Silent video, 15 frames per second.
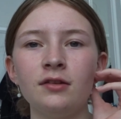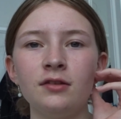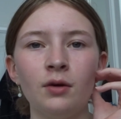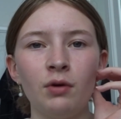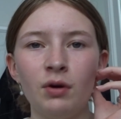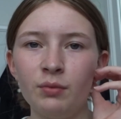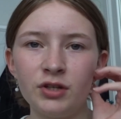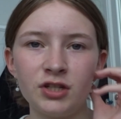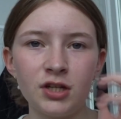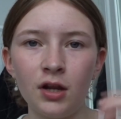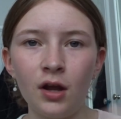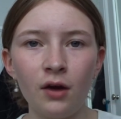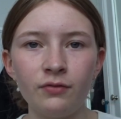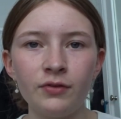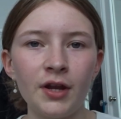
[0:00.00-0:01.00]
and someone was to
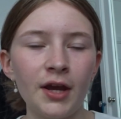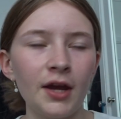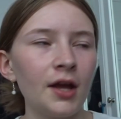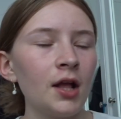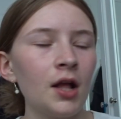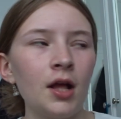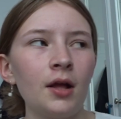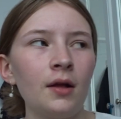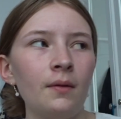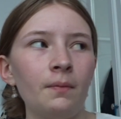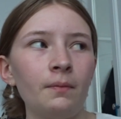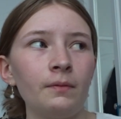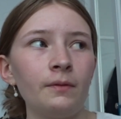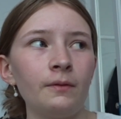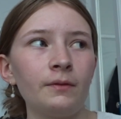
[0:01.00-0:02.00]
laugh at it,
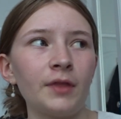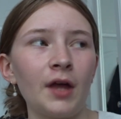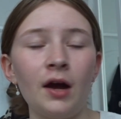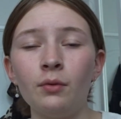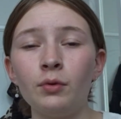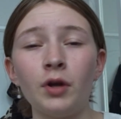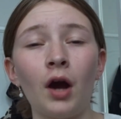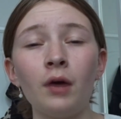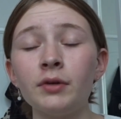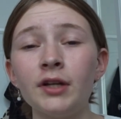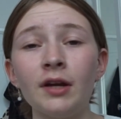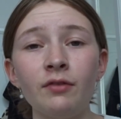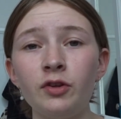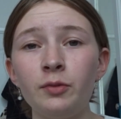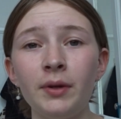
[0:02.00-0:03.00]
I would
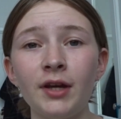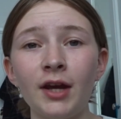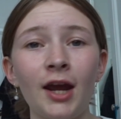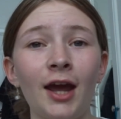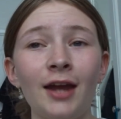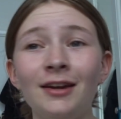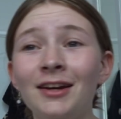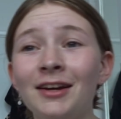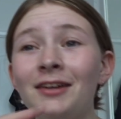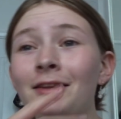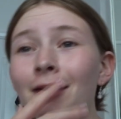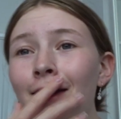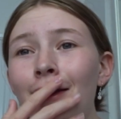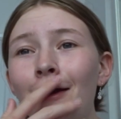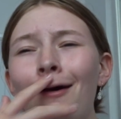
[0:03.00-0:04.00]
never speak again.
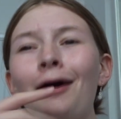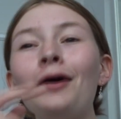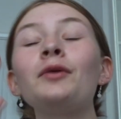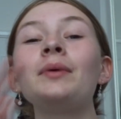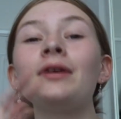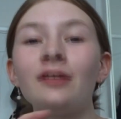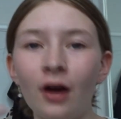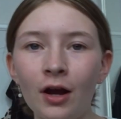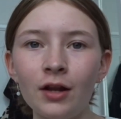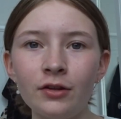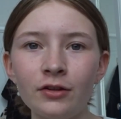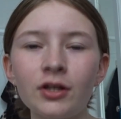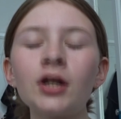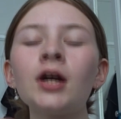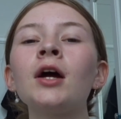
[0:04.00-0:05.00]
Like, I would be
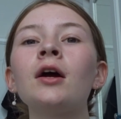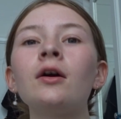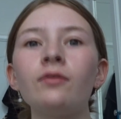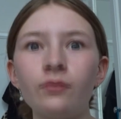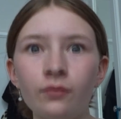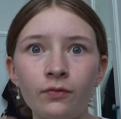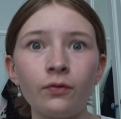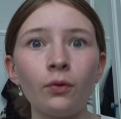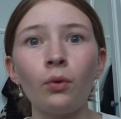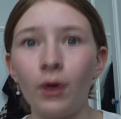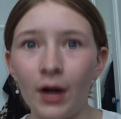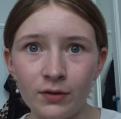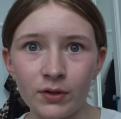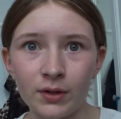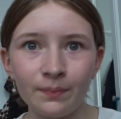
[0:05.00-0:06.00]
silent
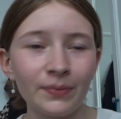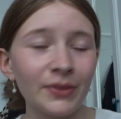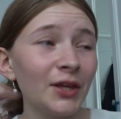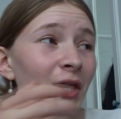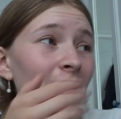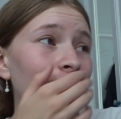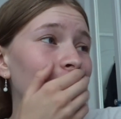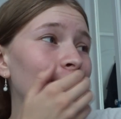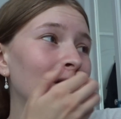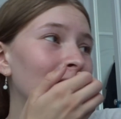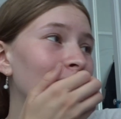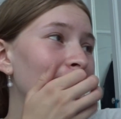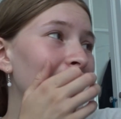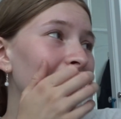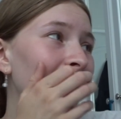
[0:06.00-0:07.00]
forever.
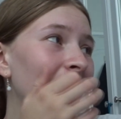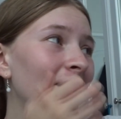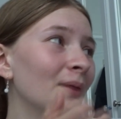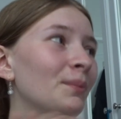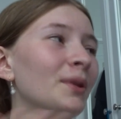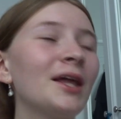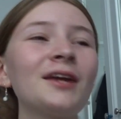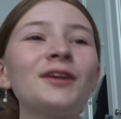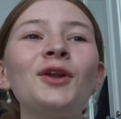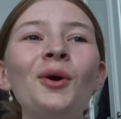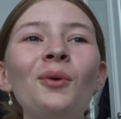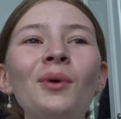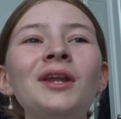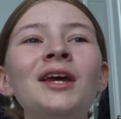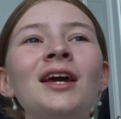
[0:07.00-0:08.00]
But like,
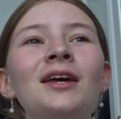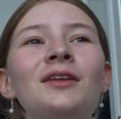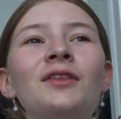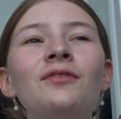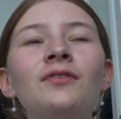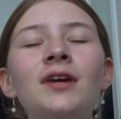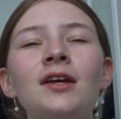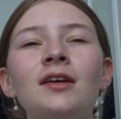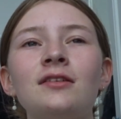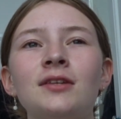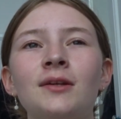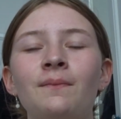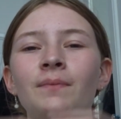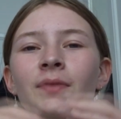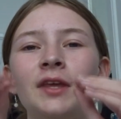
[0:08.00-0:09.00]
no one, the thing
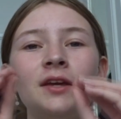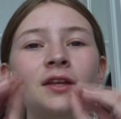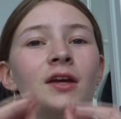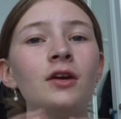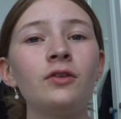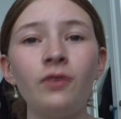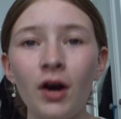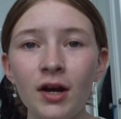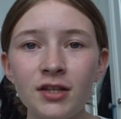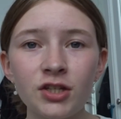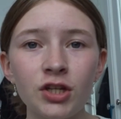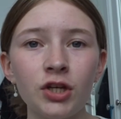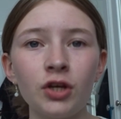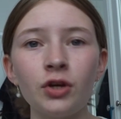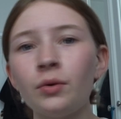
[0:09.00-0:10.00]
is, advice
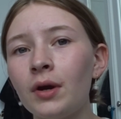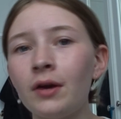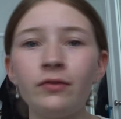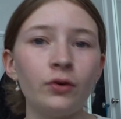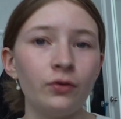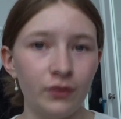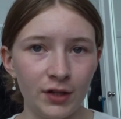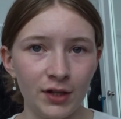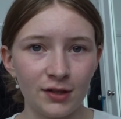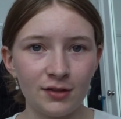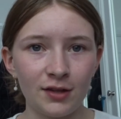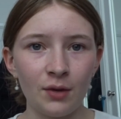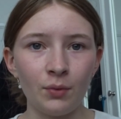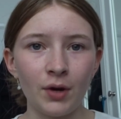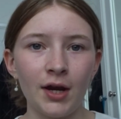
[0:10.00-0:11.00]
to you if you're feeling the
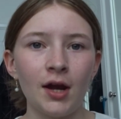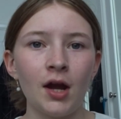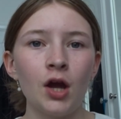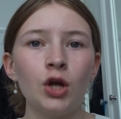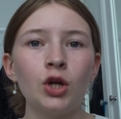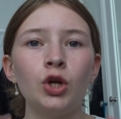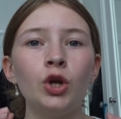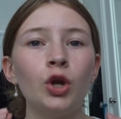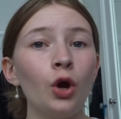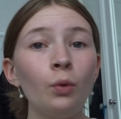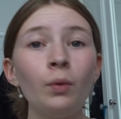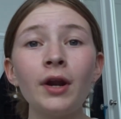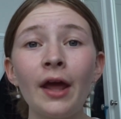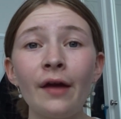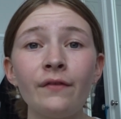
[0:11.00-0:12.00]
same way, no
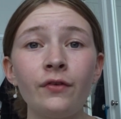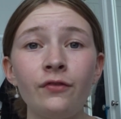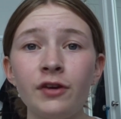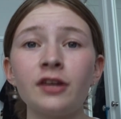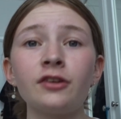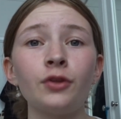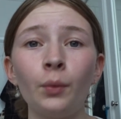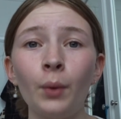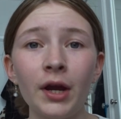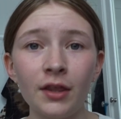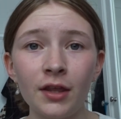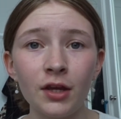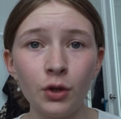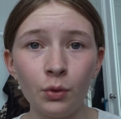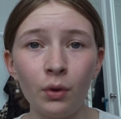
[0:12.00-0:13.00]
one ever thinks the way
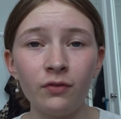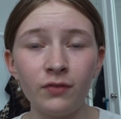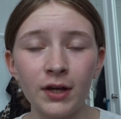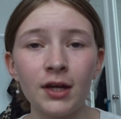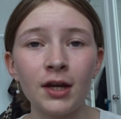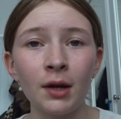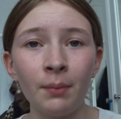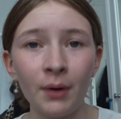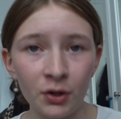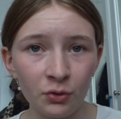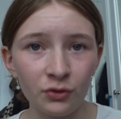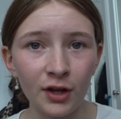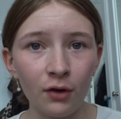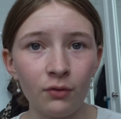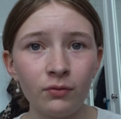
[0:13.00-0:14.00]
that you are thinking about
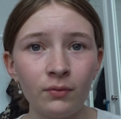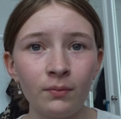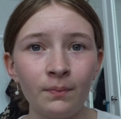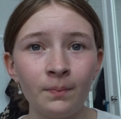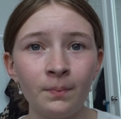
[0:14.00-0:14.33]
yourself.